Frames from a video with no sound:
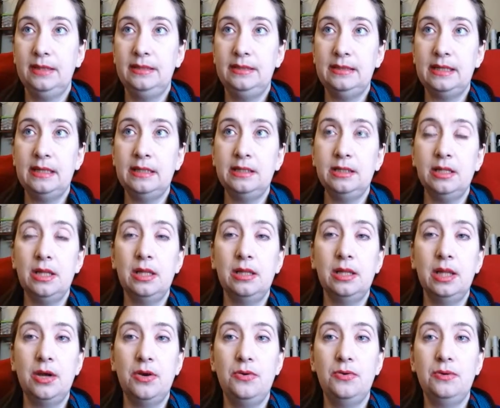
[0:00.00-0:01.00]
Dental
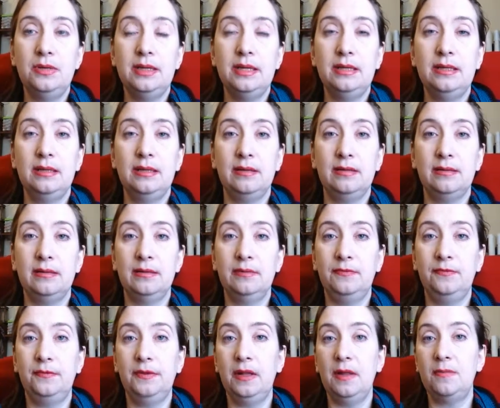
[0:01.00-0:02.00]
alone can
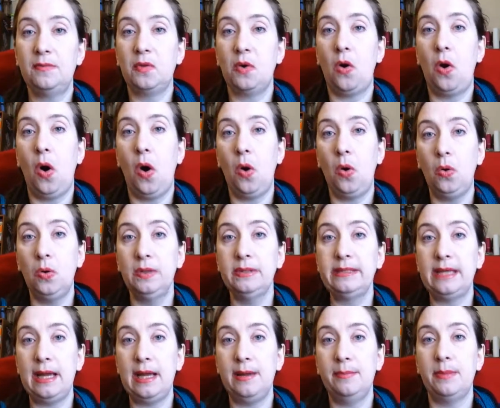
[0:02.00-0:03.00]
fill up the whole
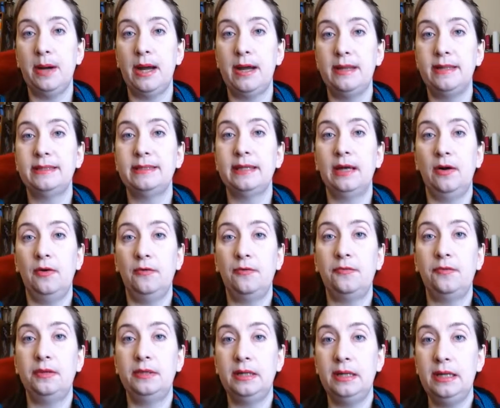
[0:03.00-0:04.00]
day by itself.
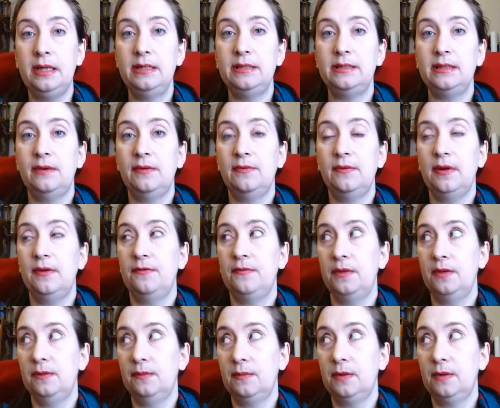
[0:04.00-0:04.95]
The needs of the